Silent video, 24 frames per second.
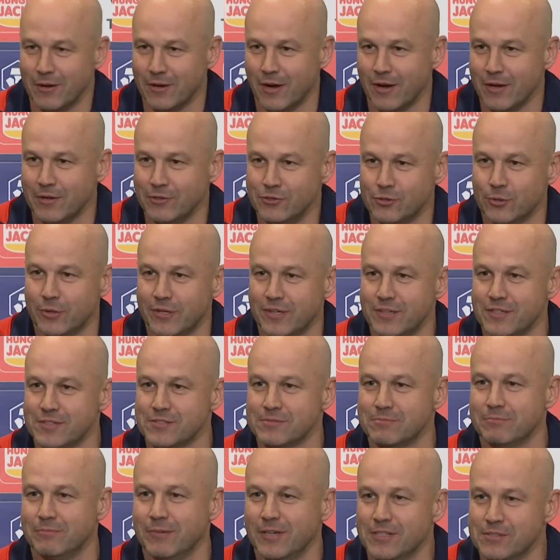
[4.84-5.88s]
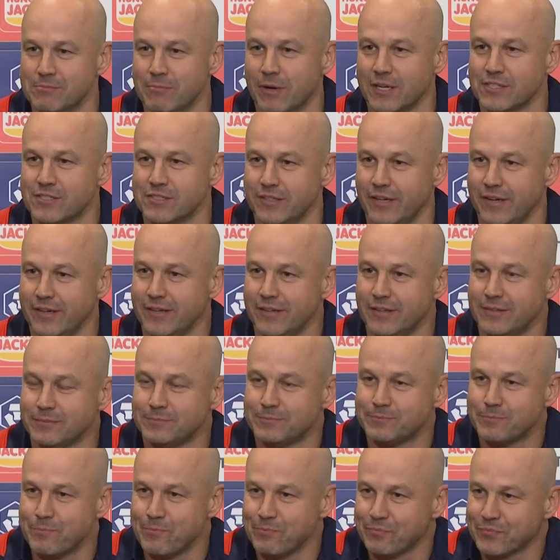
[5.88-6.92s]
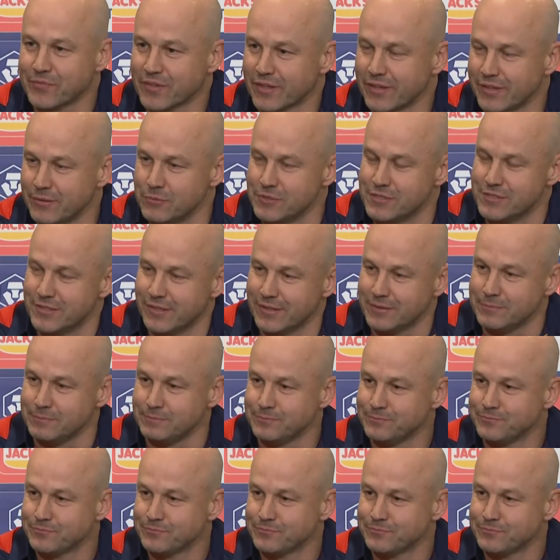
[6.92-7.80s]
I enjoyed it as much as any. It was a